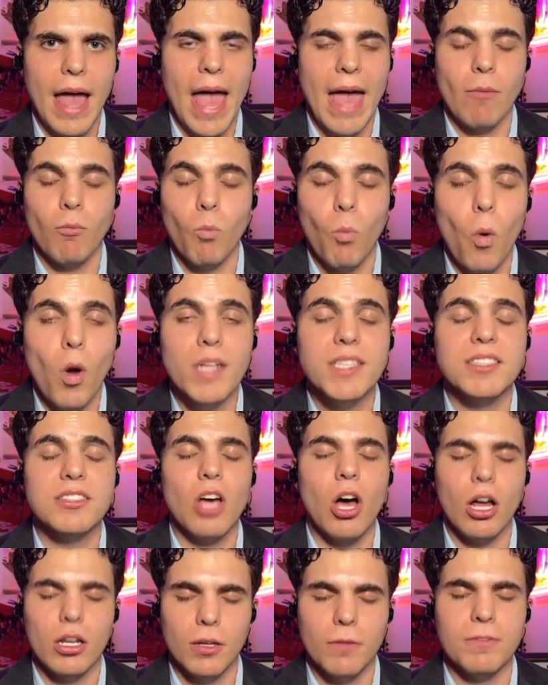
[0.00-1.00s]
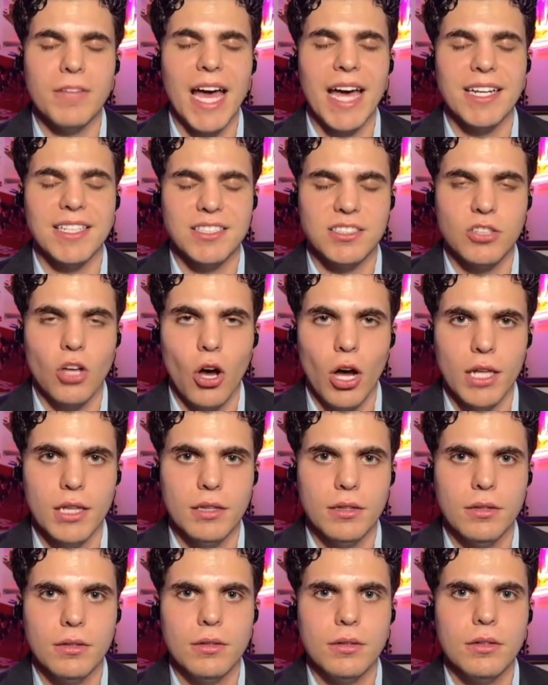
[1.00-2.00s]
And once all of that is
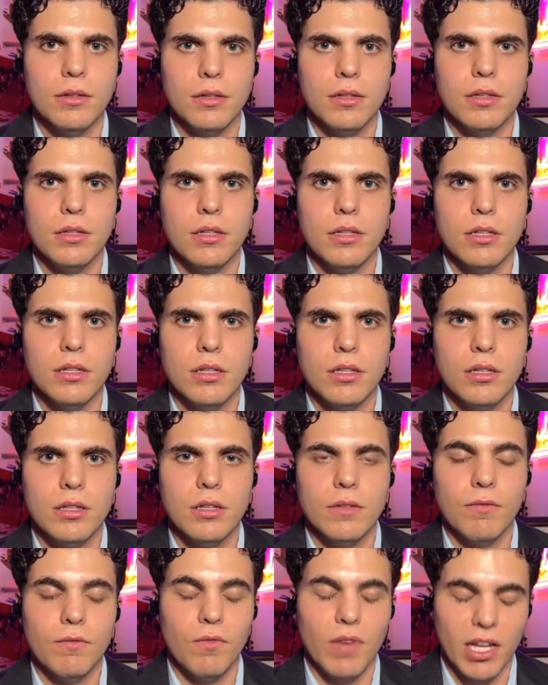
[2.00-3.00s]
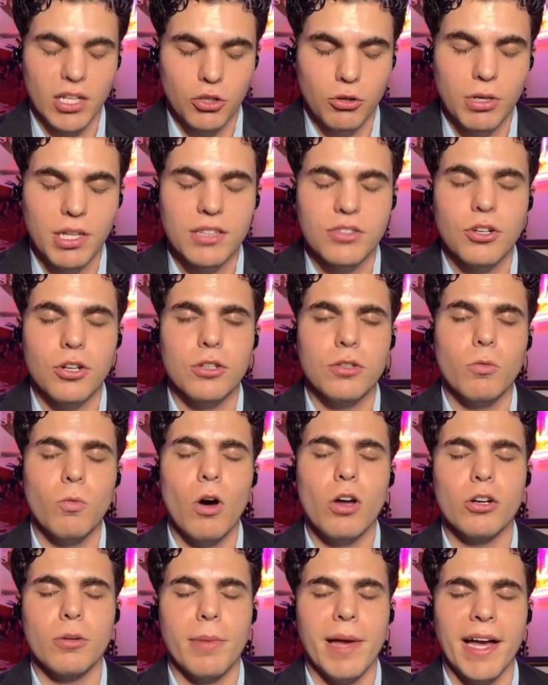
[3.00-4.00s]
done, then you can turn the
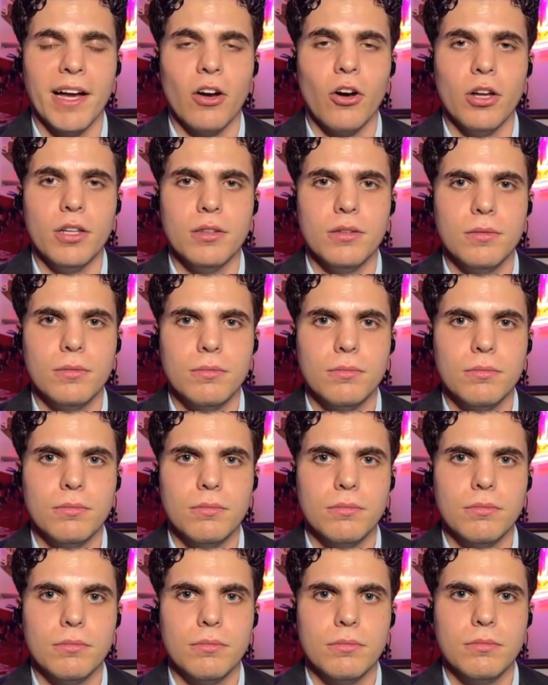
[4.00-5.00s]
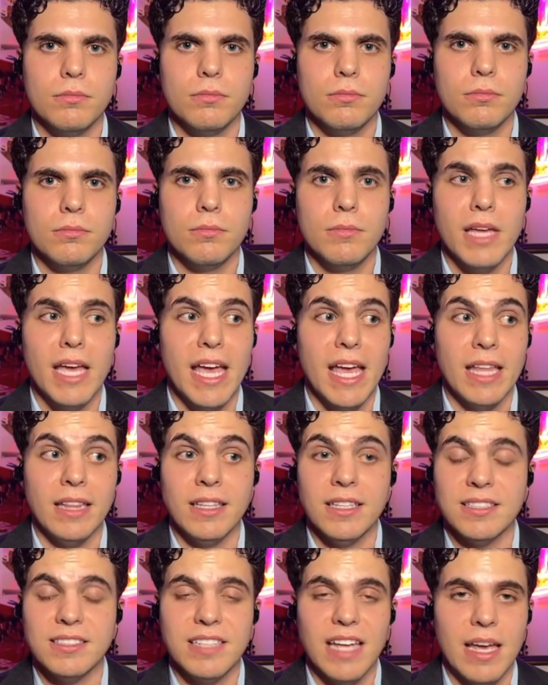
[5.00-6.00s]
water back on.
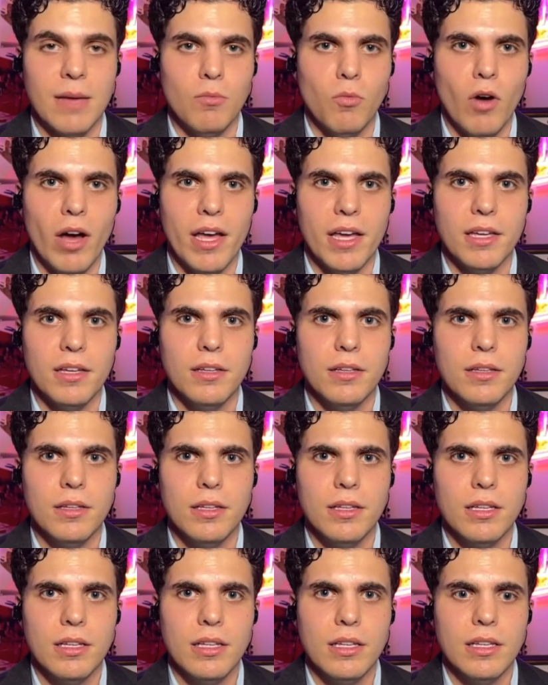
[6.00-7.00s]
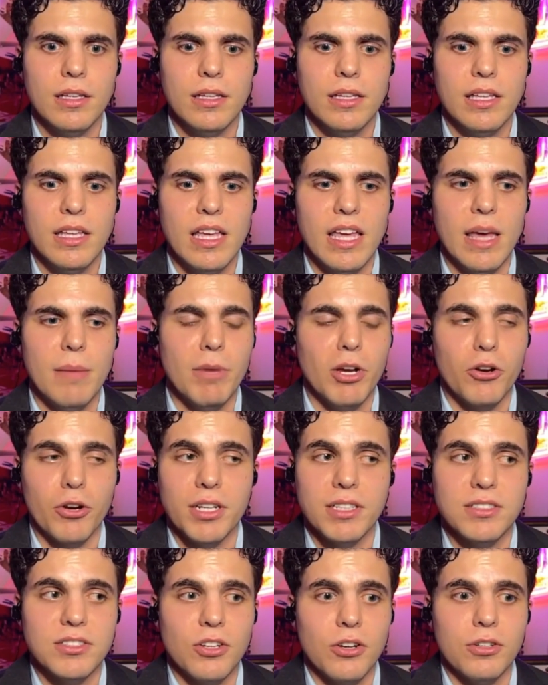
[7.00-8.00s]
In the same way,
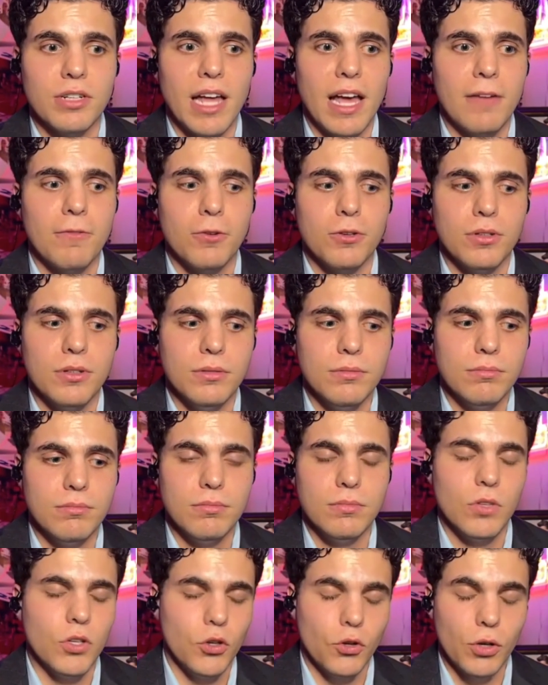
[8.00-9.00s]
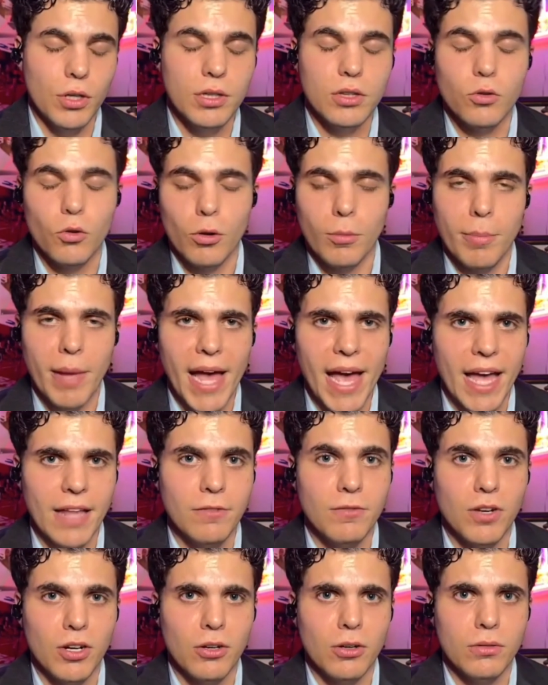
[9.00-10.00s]
immigrants are neither good nor
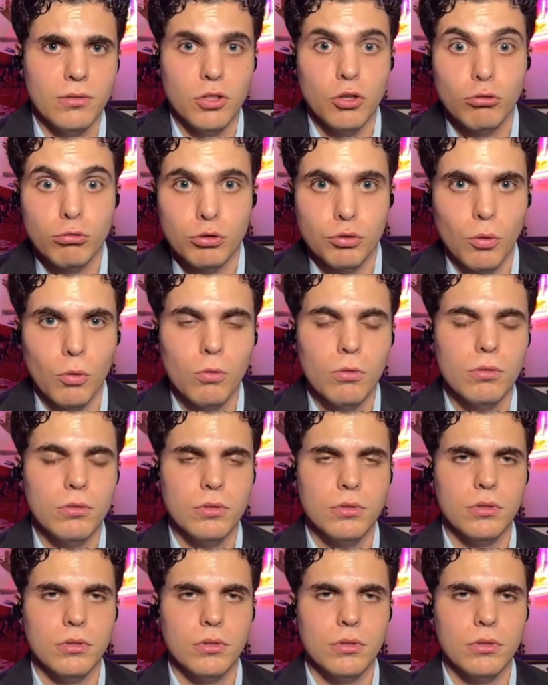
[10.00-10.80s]
bad, they're neutral.